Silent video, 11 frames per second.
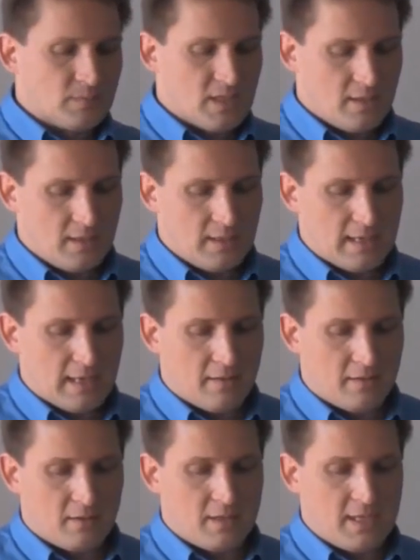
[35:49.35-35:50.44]

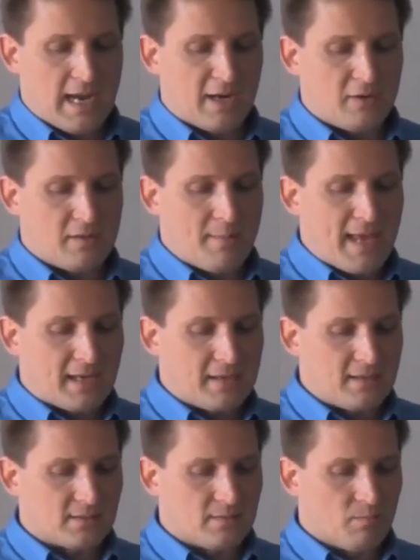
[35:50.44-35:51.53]
iron and the
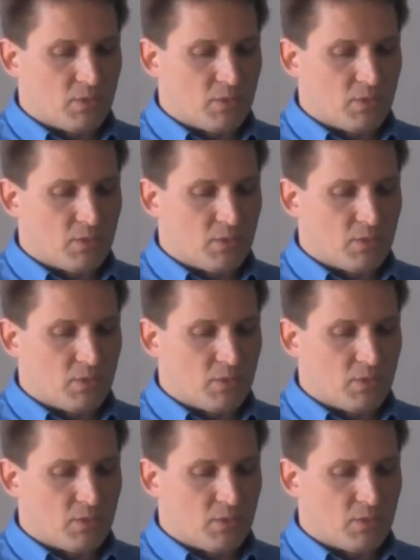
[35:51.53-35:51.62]
manganese.